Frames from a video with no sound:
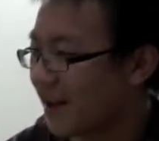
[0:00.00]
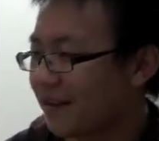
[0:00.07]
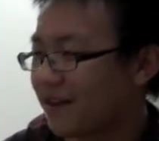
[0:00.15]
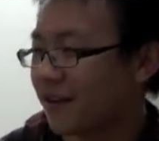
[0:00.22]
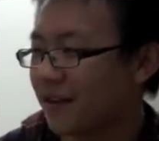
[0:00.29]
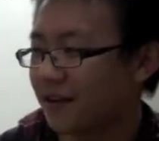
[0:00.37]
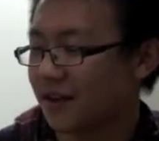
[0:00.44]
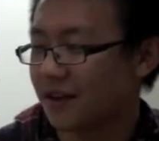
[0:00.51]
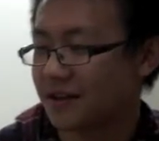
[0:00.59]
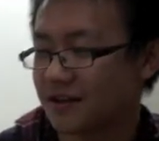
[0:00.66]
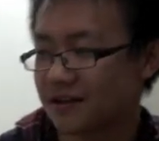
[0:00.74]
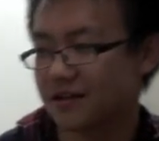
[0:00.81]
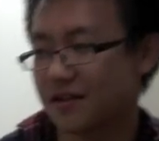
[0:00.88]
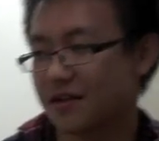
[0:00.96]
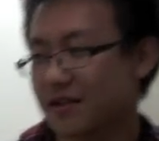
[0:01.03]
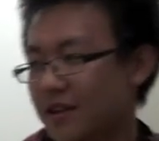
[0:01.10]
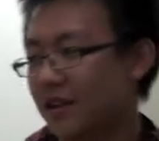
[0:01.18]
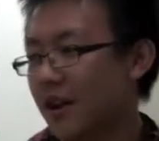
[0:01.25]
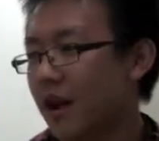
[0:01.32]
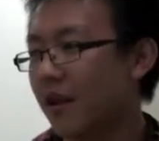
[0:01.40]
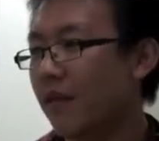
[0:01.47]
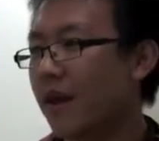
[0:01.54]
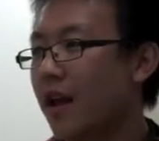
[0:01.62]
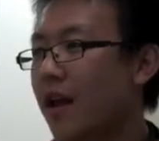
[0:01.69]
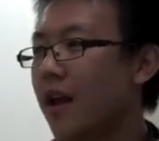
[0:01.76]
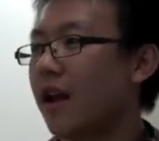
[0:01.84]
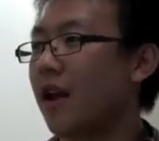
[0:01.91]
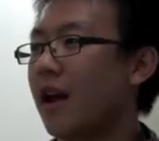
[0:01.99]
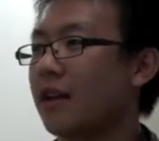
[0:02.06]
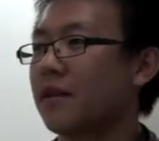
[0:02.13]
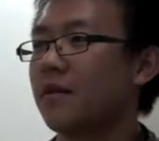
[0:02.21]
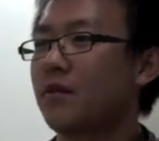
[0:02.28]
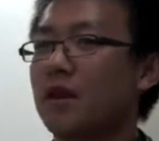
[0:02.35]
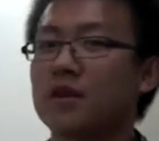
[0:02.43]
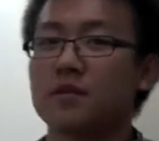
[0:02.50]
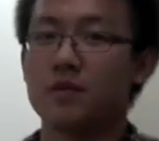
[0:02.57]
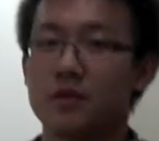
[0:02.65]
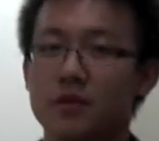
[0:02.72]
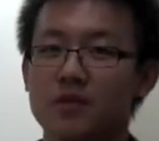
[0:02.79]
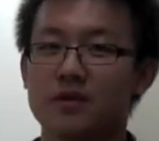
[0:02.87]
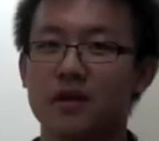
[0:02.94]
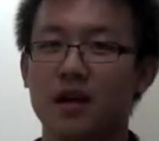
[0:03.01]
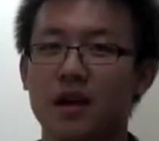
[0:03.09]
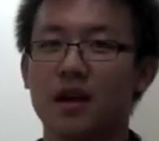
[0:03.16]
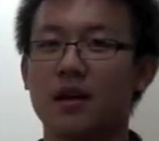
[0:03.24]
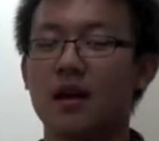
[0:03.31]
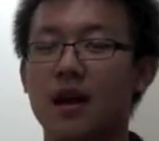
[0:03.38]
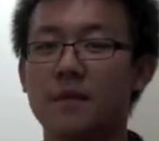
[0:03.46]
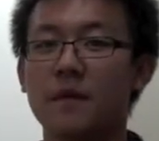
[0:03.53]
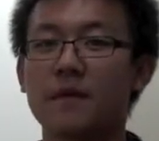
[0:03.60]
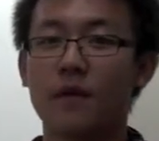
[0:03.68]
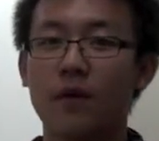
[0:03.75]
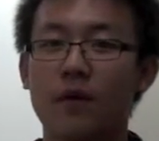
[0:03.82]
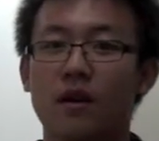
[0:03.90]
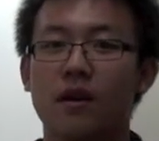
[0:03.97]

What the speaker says: think it's just now like the prosperous like before.